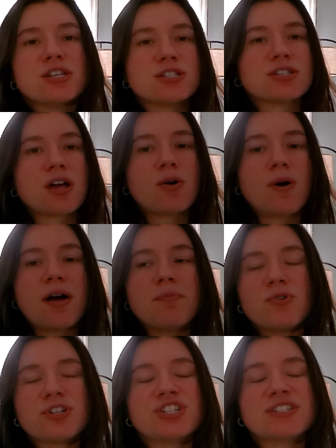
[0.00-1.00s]
So I'm
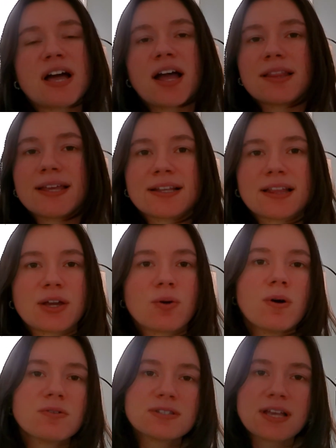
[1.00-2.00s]
more just highlighting like
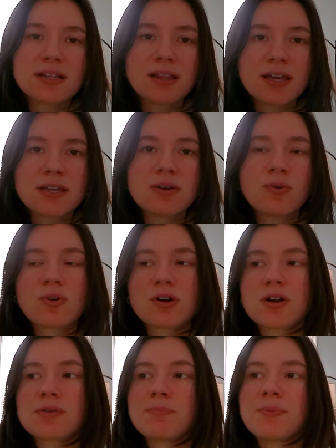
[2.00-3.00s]
quotes I like
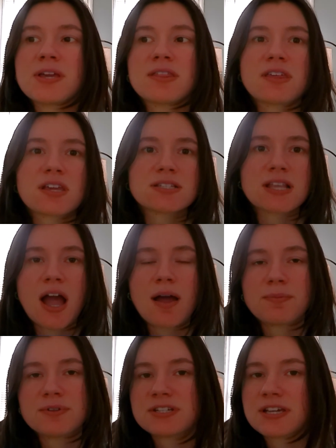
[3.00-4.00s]
or big things that
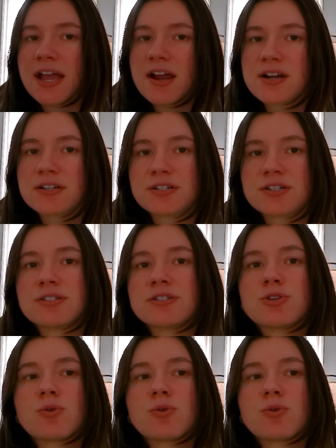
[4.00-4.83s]
happen to characters,